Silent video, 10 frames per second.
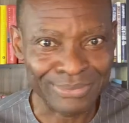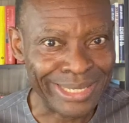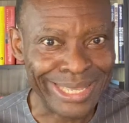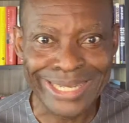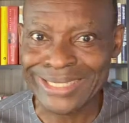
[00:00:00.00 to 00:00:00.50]

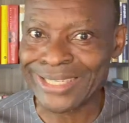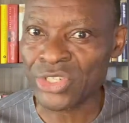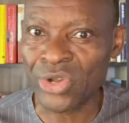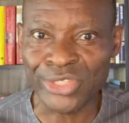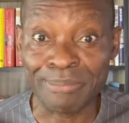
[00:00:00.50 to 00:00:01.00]
It
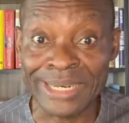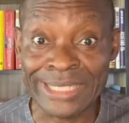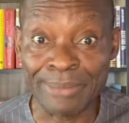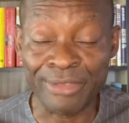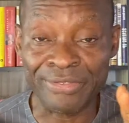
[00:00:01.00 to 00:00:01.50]
is awesome. By the
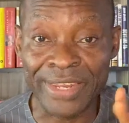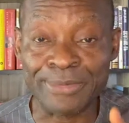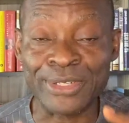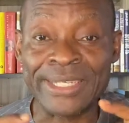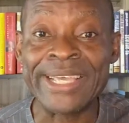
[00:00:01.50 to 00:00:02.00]
time they finish,
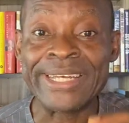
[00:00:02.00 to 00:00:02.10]
because